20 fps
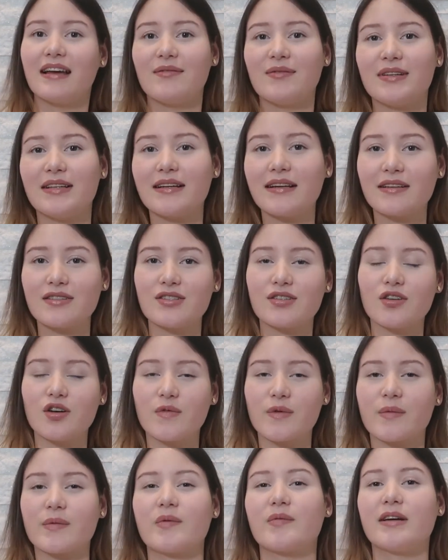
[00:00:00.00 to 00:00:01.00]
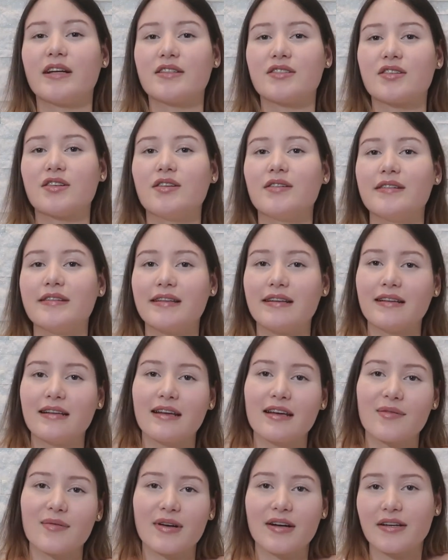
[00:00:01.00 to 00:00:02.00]
and we didn't get to go where we wanted to go, and then
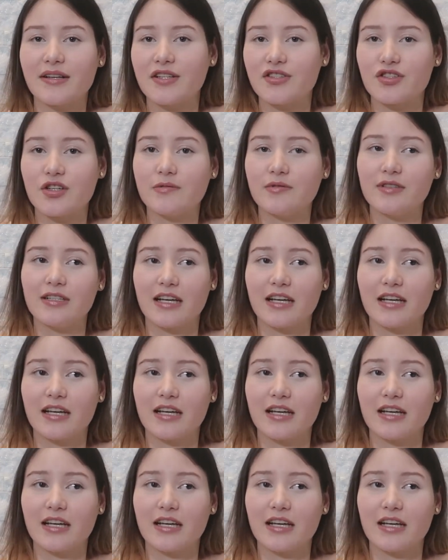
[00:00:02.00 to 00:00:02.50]
like we got in trouble.